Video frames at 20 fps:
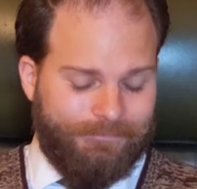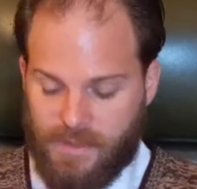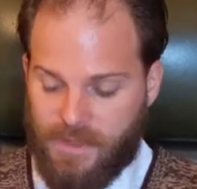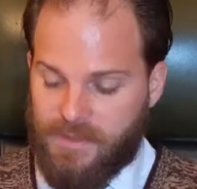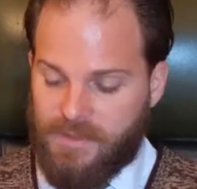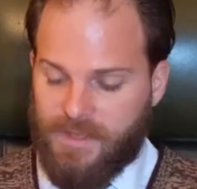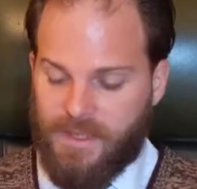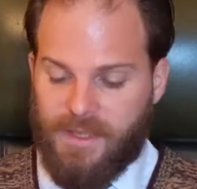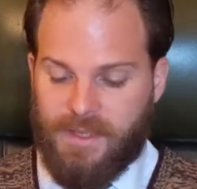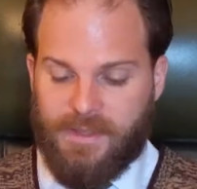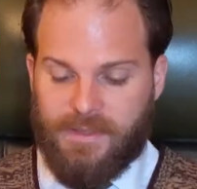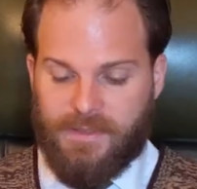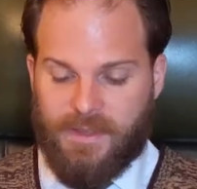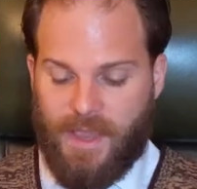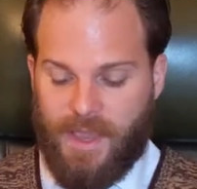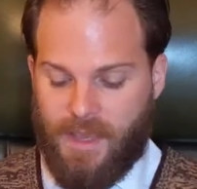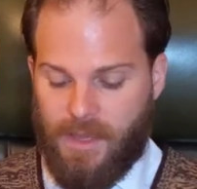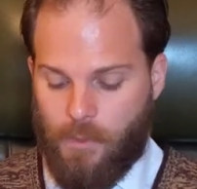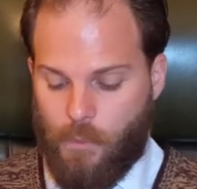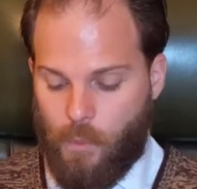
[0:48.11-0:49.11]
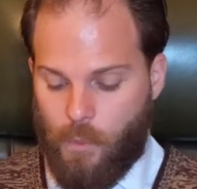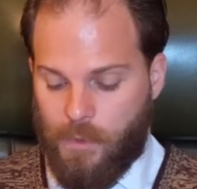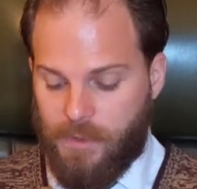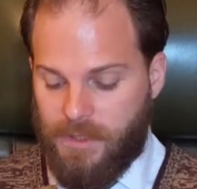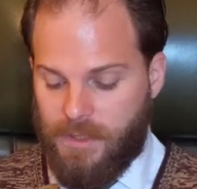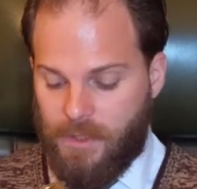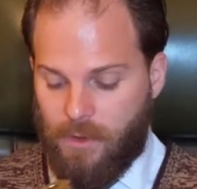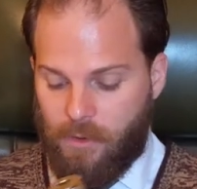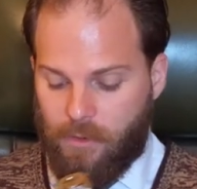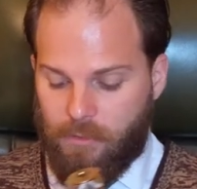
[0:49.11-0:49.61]
This is a
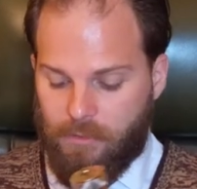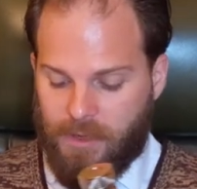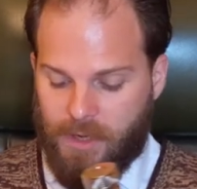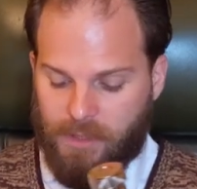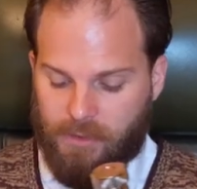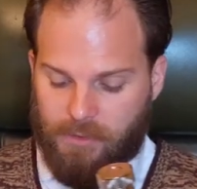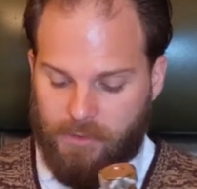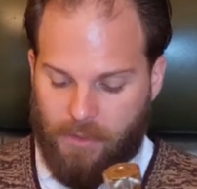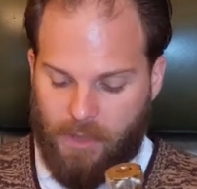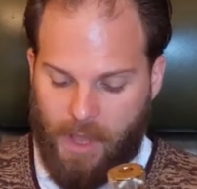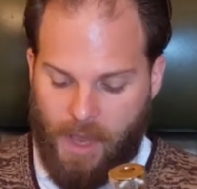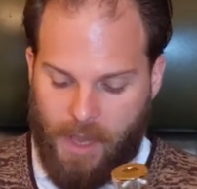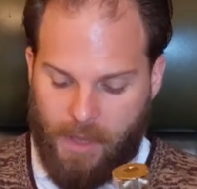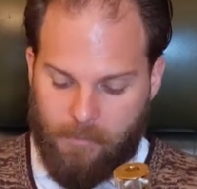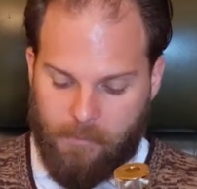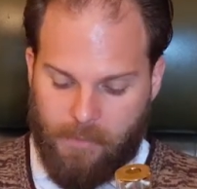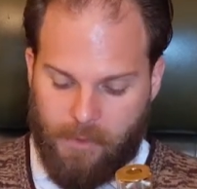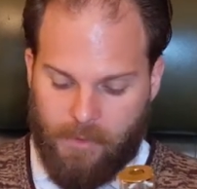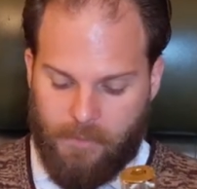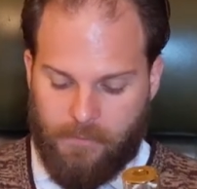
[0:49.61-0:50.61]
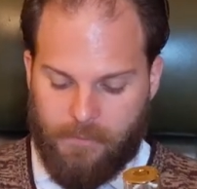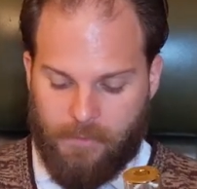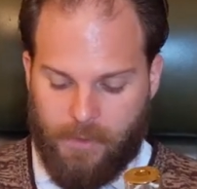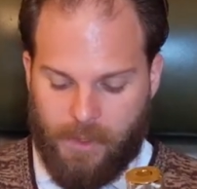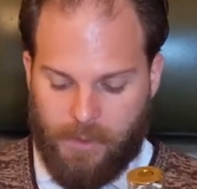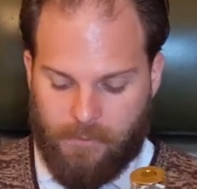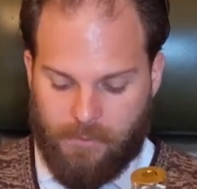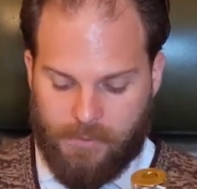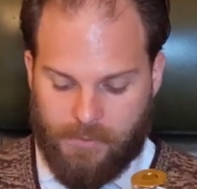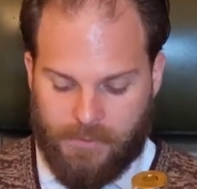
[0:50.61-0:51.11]
woody oriental amber
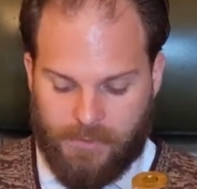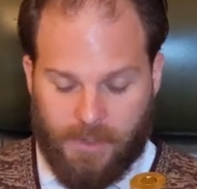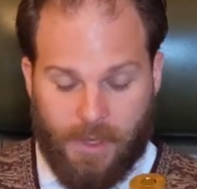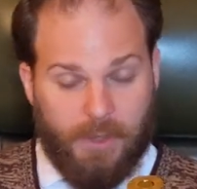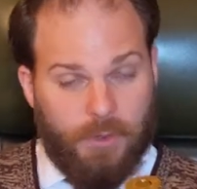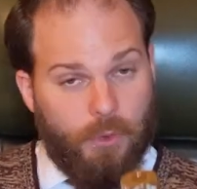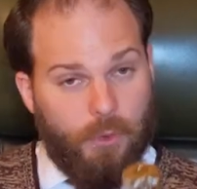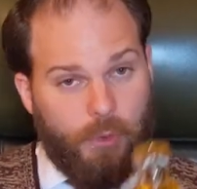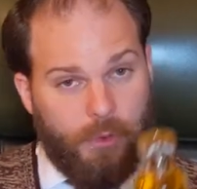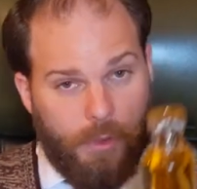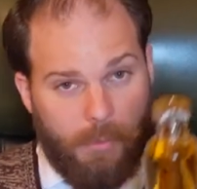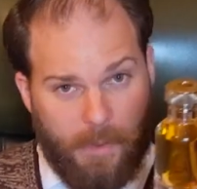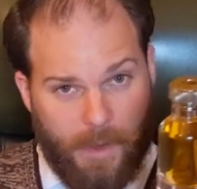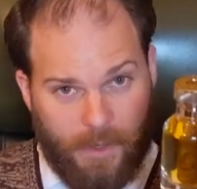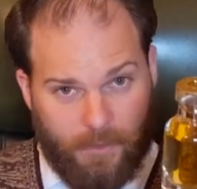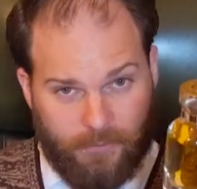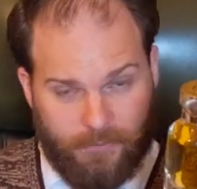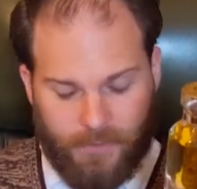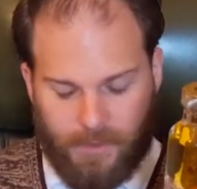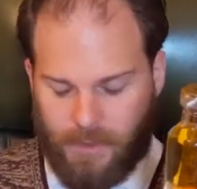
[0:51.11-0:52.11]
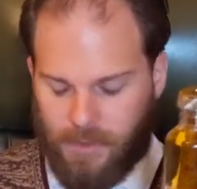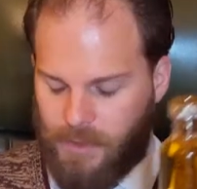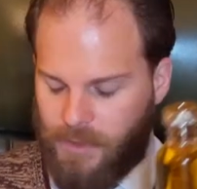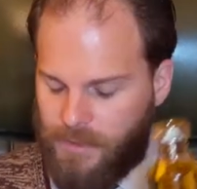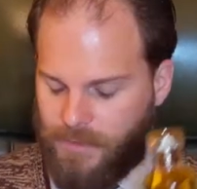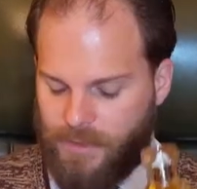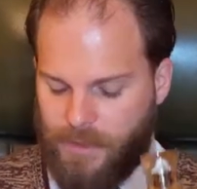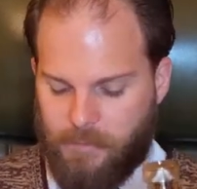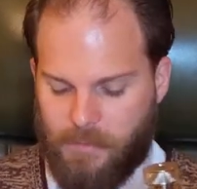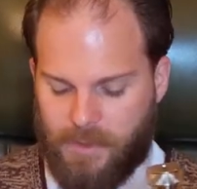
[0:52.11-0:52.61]
fragrance, an eau de parfum,
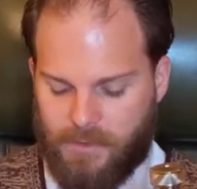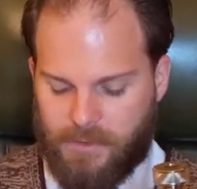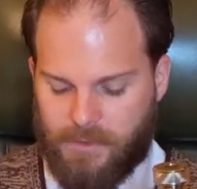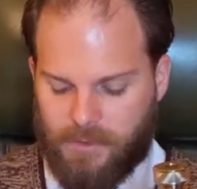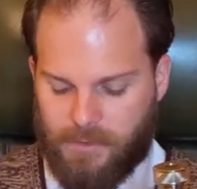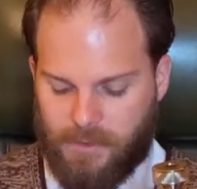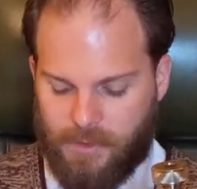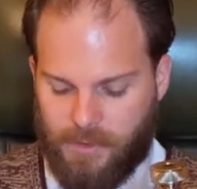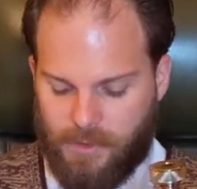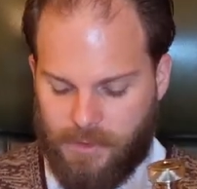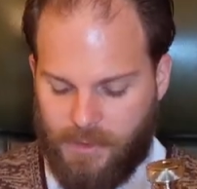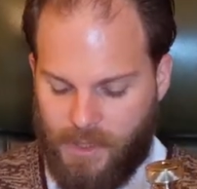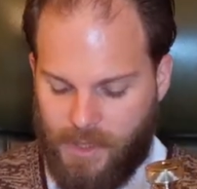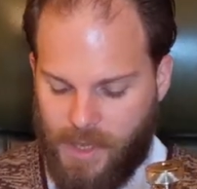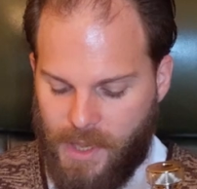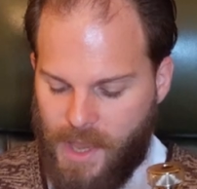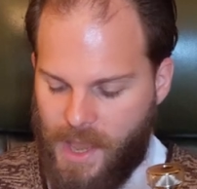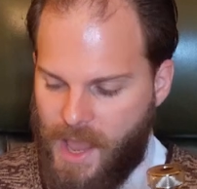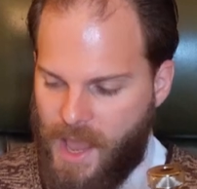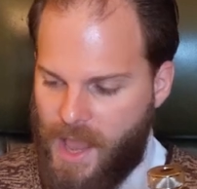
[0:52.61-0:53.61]
as I mentioned earlier.